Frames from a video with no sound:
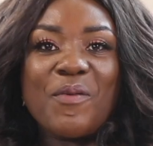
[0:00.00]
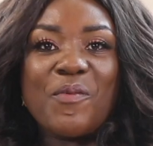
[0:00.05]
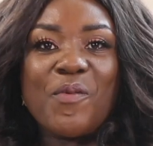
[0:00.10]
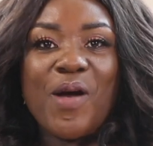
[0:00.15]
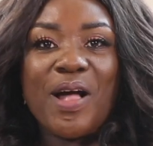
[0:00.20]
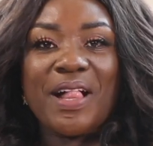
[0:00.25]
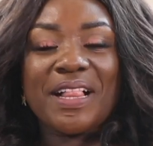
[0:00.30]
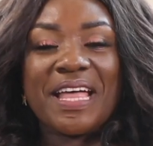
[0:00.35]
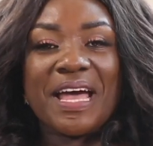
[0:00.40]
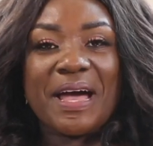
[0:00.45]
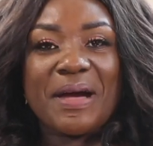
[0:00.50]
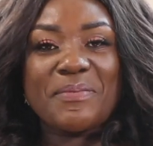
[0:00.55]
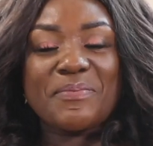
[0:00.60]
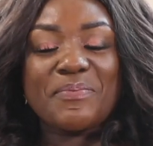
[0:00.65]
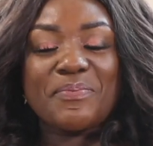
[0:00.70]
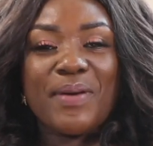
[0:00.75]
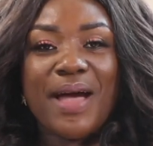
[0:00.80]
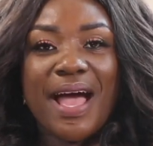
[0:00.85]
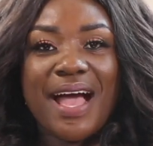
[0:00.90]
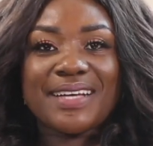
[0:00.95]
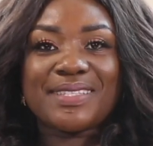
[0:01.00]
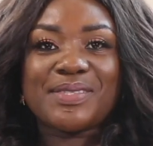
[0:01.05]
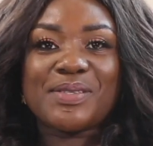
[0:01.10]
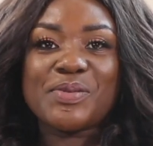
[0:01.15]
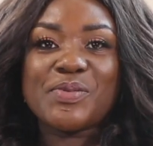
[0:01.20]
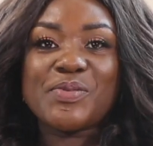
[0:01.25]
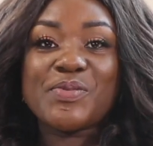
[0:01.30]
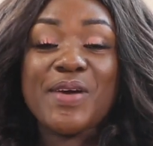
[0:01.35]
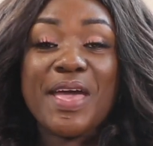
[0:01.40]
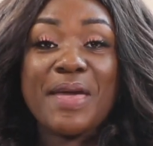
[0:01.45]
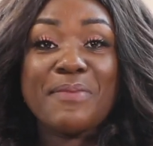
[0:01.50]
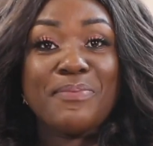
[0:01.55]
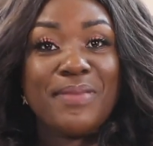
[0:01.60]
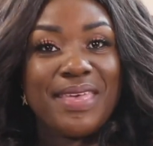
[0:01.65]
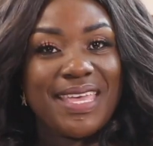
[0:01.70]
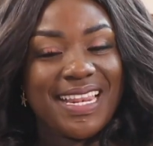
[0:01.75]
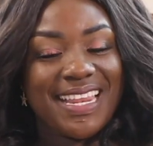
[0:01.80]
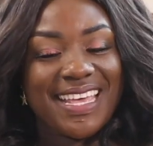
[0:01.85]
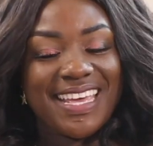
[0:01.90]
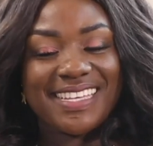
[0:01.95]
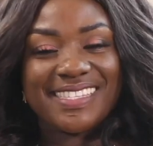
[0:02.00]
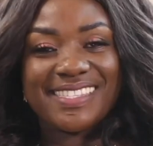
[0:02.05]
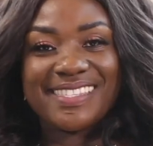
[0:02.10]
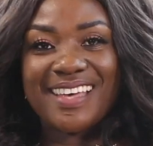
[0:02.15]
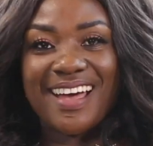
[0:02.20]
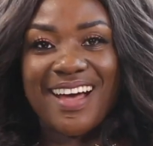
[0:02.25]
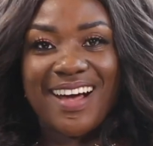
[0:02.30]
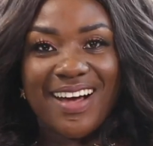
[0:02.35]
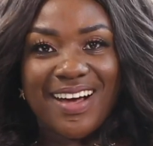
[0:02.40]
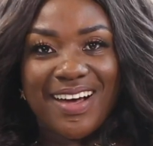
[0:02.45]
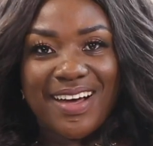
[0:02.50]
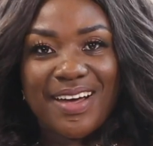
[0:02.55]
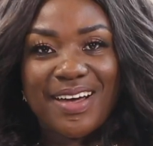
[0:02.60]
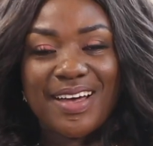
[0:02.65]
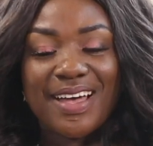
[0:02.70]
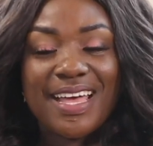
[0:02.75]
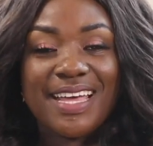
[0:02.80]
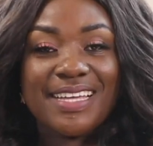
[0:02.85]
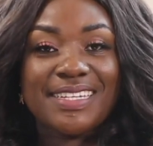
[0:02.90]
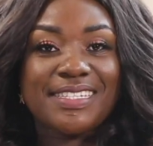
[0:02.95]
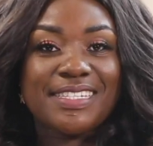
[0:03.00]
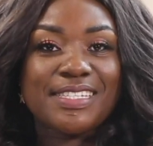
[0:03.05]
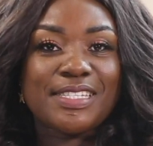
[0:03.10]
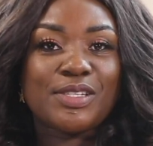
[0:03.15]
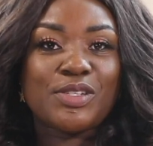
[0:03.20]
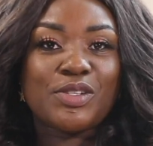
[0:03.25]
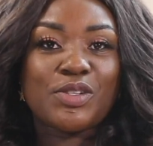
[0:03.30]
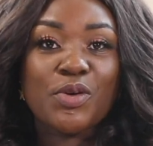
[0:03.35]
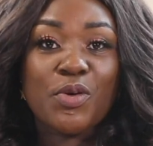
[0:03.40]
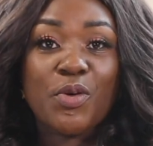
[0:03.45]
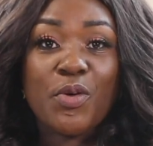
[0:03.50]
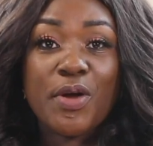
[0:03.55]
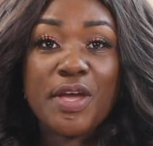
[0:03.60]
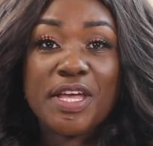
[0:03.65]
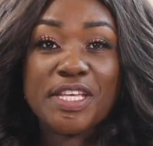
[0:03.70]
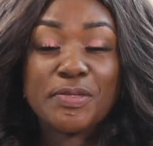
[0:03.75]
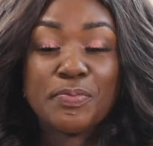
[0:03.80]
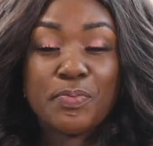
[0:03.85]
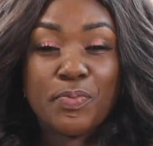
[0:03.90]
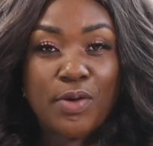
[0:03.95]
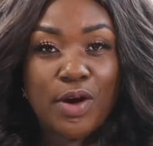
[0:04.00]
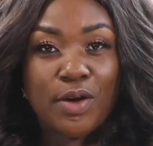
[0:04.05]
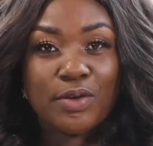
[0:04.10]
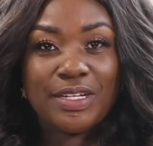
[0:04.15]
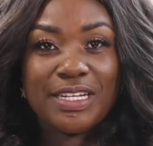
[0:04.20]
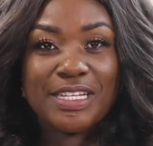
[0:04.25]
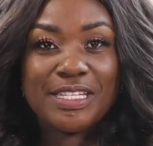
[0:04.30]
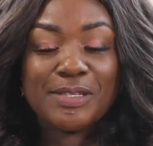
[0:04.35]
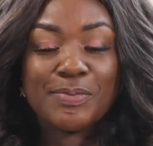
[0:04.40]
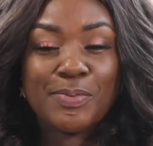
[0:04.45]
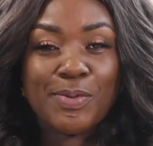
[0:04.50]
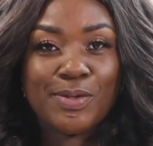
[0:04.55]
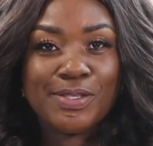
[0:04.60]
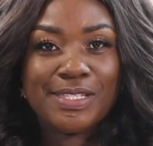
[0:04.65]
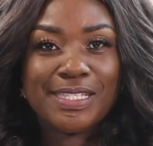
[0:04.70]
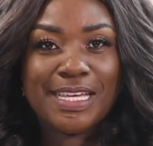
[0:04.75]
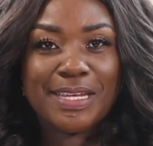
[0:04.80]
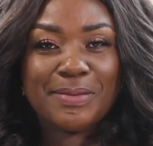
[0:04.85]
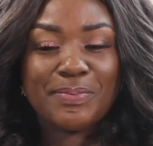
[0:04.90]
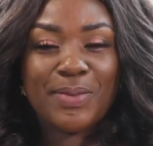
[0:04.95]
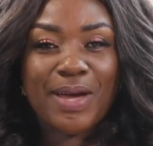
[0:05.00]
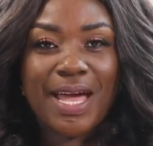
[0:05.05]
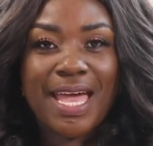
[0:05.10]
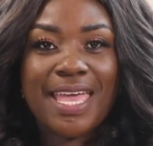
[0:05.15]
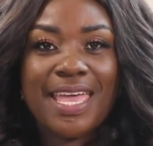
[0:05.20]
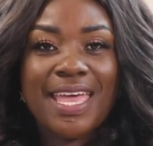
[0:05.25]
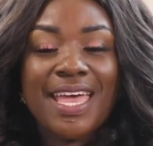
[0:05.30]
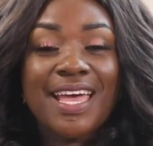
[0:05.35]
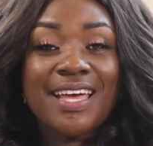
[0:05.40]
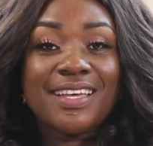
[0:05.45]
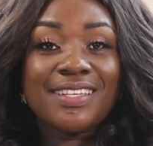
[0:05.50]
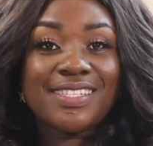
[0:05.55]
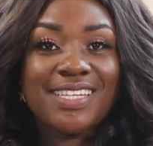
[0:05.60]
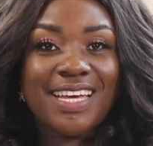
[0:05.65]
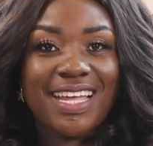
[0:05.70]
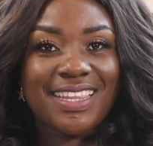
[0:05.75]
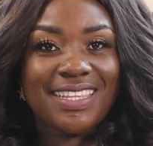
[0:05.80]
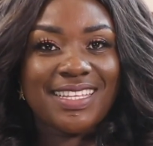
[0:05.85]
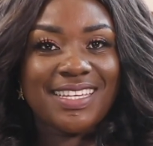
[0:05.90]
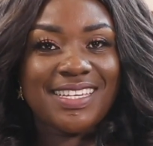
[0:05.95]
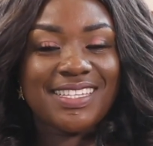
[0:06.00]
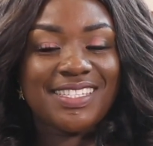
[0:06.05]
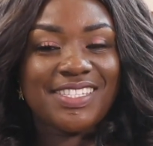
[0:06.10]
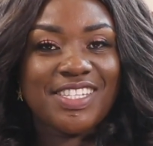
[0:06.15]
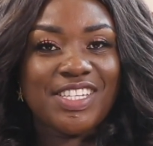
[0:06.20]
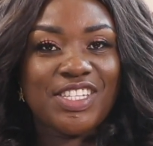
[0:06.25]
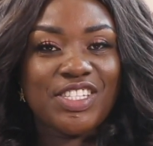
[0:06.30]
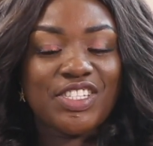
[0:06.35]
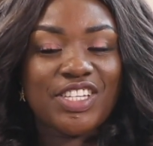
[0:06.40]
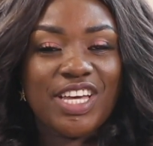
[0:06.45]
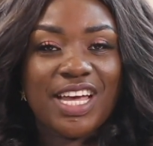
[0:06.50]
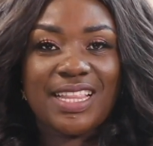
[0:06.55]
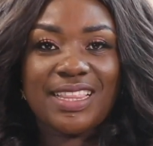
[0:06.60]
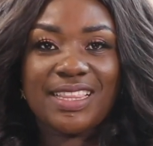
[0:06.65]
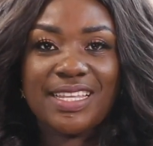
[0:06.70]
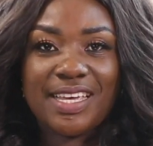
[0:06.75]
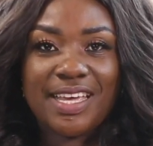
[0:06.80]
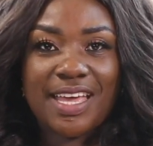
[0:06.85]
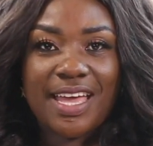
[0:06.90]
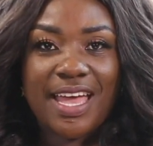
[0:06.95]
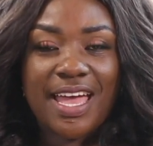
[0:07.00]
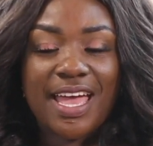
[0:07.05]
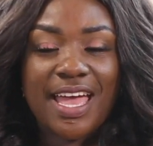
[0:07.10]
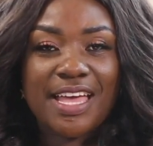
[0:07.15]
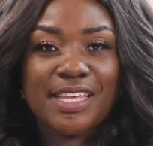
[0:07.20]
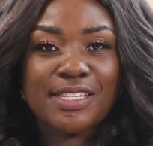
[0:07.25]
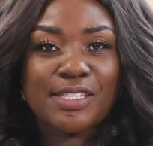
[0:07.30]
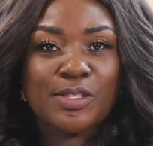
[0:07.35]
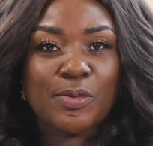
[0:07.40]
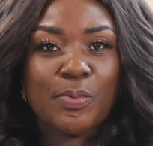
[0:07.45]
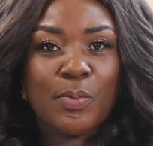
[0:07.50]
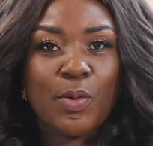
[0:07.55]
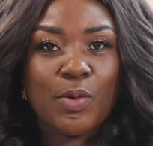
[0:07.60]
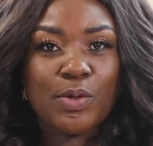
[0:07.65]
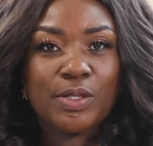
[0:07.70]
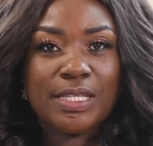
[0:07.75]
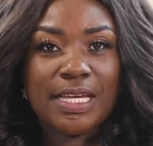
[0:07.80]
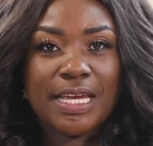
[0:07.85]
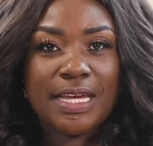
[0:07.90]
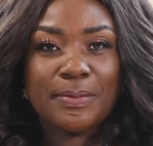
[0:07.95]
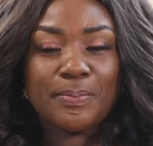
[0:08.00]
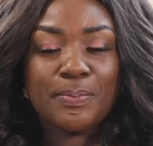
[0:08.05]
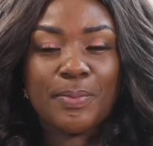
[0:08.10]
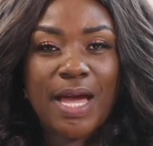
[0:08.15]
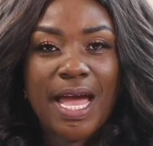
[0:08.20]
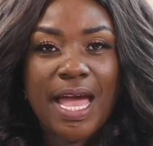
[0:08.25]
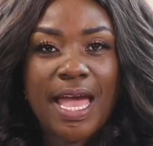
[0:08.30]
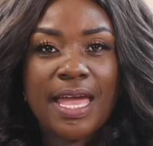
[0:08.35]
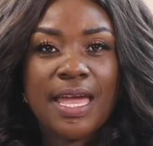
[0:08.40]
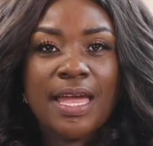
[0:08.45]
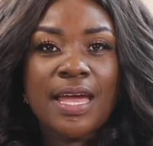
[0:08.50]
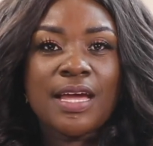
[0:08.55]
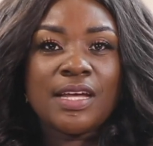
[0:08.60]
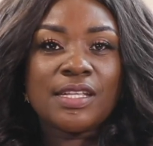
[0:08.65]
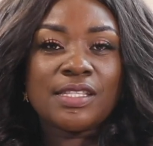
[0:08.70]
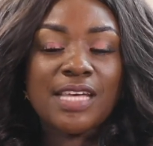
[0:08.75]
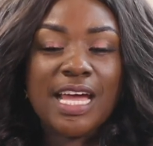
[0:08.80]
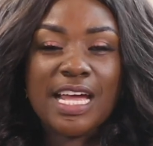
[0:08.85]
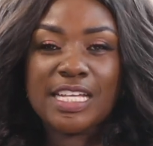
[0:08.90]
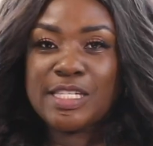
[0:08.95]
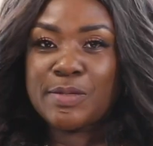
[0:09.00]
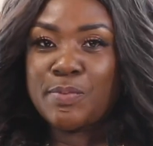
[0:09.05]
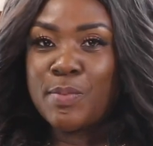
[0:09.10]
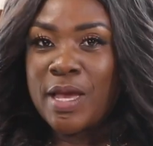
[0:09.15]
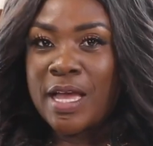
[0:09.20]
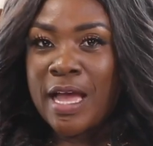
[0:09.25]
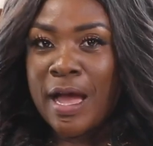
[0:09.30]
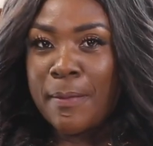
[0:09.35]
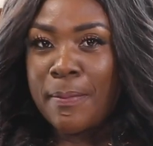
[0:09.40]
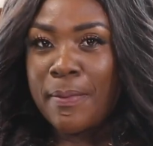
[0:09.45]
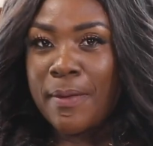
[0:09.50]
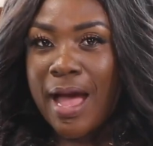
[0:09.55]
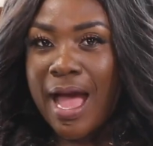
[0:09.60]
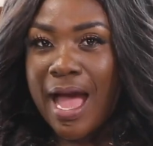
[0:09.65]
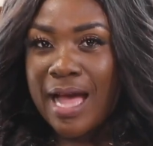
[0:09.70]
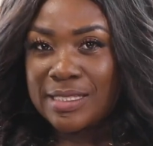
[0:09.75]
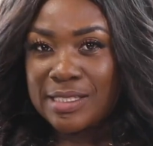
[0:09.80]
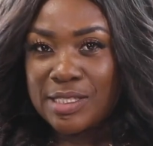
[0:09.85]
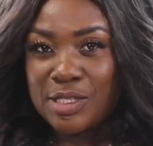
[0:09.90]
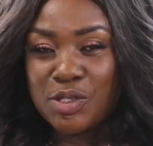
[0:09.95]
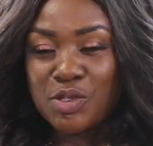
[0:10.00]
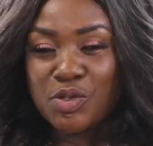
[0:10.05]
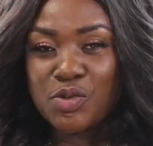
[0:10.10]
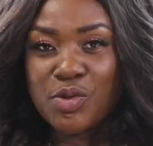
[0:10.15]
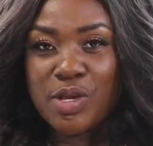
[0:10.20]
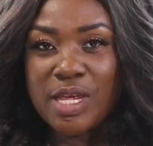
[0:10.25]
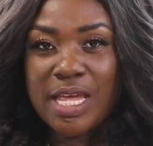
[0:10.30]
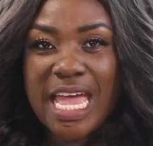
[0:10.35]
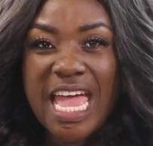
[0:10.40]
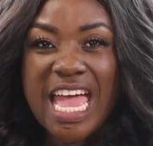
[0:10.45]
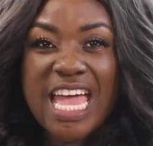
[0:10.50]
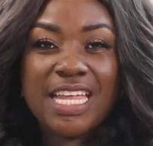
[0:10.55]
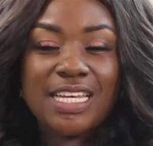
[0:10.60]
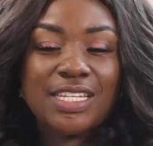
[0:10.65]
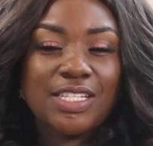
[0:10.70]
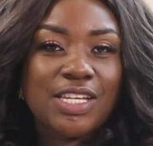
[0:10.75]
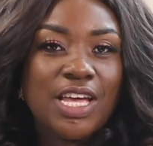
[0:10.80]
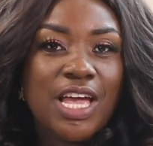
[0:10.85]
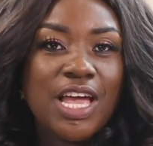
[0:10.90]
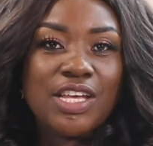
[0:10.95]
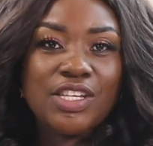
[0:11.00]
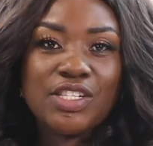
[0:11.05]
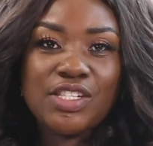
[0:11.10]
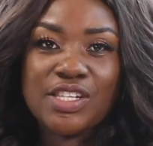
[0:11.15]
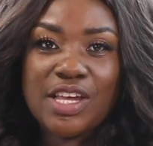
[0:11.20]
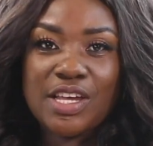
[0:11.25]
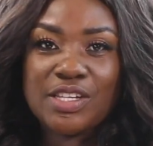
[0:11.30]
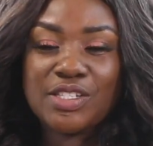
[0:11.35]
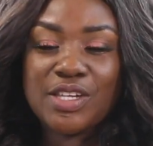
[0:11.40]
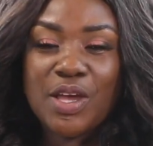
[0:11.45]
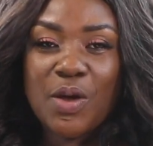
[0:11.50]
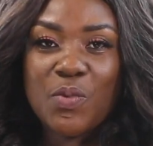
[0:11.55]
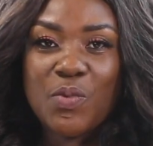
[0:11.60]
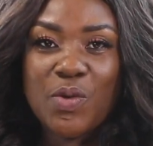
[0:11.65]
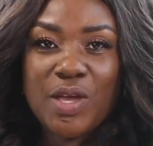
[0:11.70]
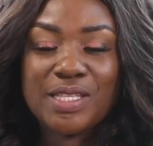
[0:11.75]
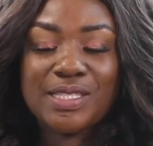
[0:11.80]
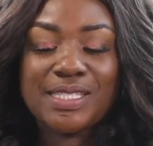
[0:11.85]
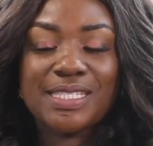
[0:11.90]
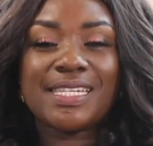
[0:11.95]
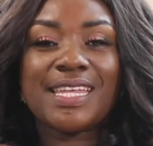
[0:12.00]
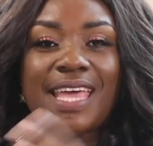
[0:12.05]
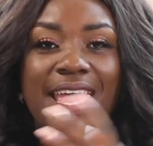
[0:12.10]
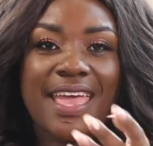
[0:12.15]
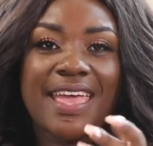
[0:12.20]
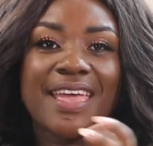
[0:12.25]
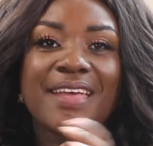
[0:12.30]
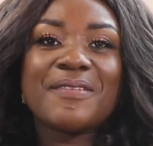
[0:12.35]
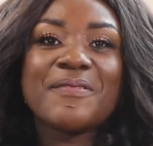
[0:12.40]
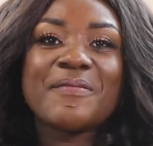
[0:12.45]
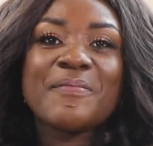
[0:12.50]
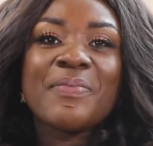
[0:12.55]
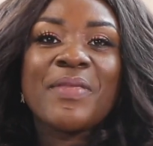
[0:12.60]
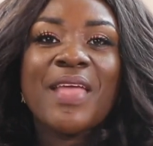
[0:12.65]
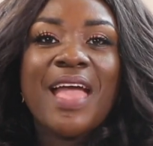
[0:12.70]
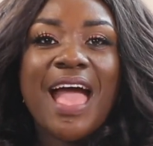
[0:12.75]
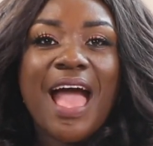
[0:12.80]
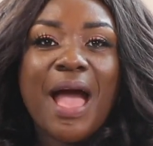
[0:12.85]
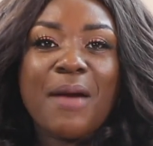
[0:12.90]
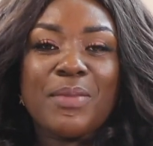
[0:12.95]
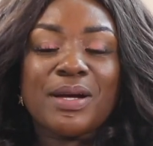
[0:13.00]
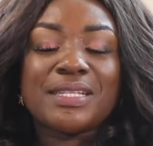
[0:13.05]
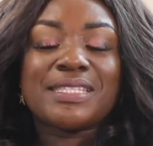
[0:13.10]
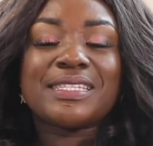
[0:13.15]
Welcome back to Emelia's Hour, and this show is proudly sponsored by Charlie Ginger Liquor and supported by Touch Makeup Artistry and Shasha Wigs. Today, I'm